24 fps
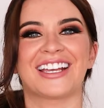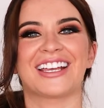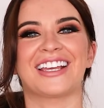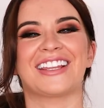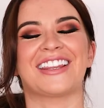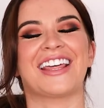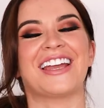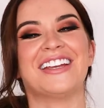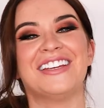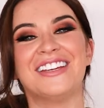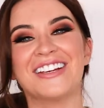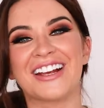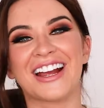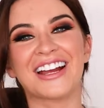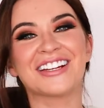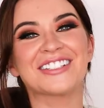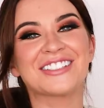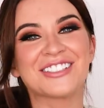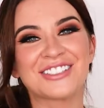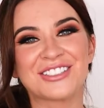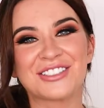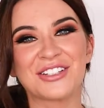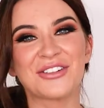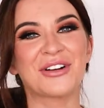Thank you
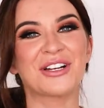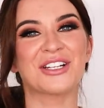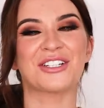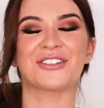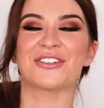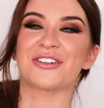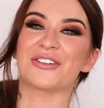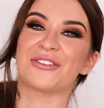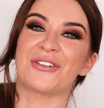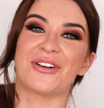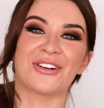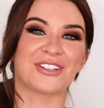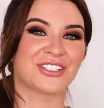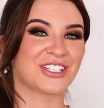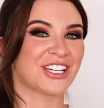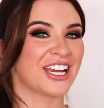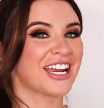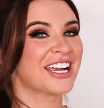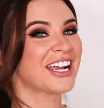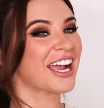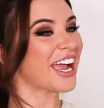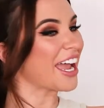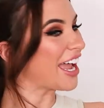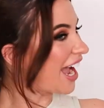guys so much for
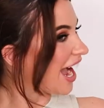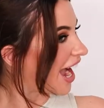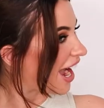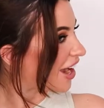watching.